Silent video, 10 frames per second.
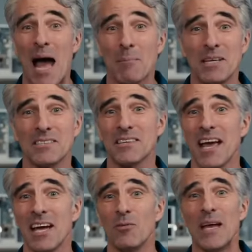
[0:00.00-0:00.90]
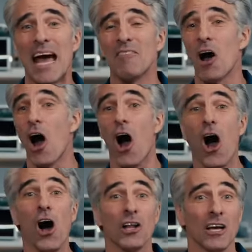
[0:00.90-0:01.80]
happy to say we have
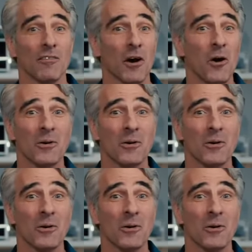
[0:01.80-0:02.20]
all of our